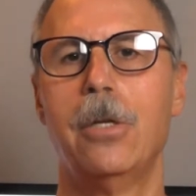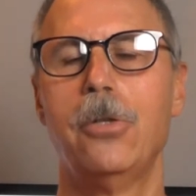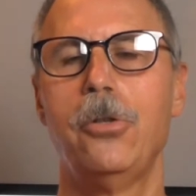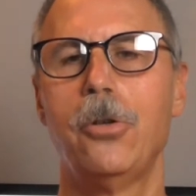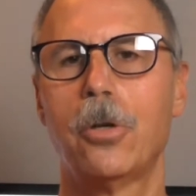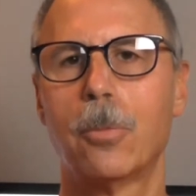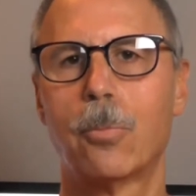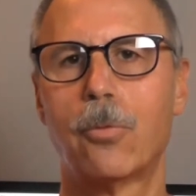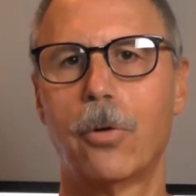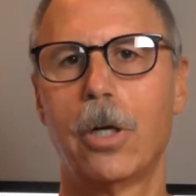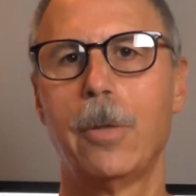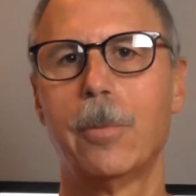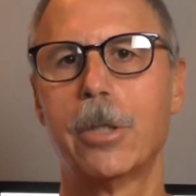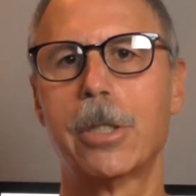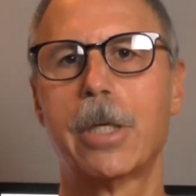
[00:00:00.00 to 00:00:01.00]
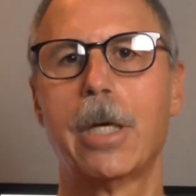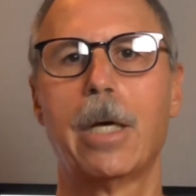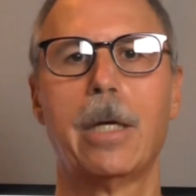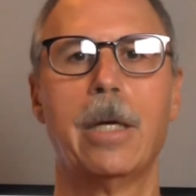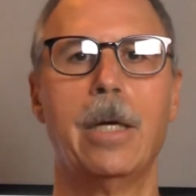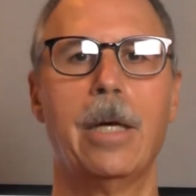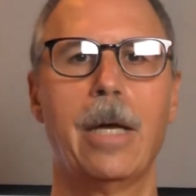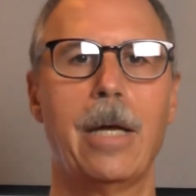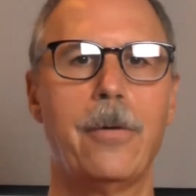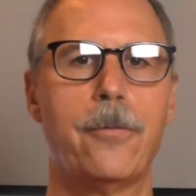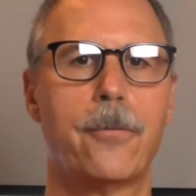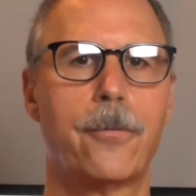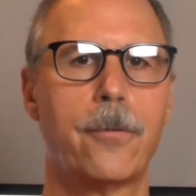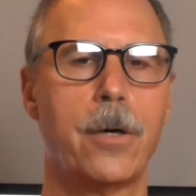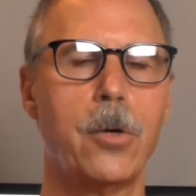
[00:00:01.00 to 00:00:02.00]
you can pretty much get a
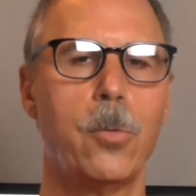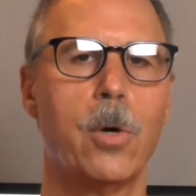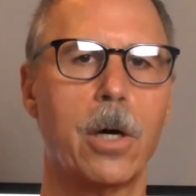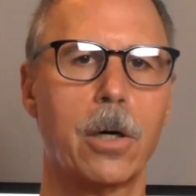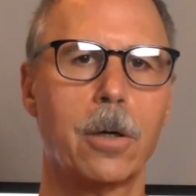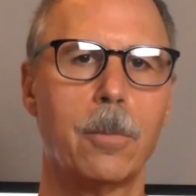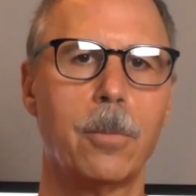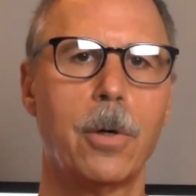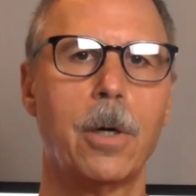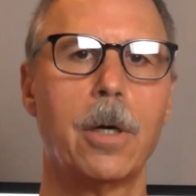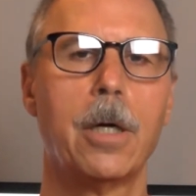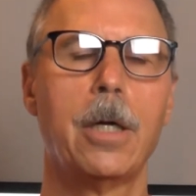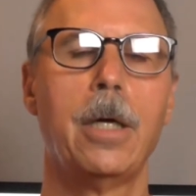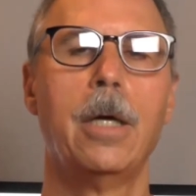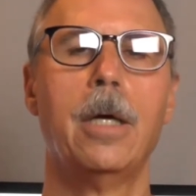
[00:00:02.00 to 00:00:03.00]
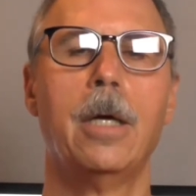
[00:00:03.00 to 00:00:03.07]
free welcome party,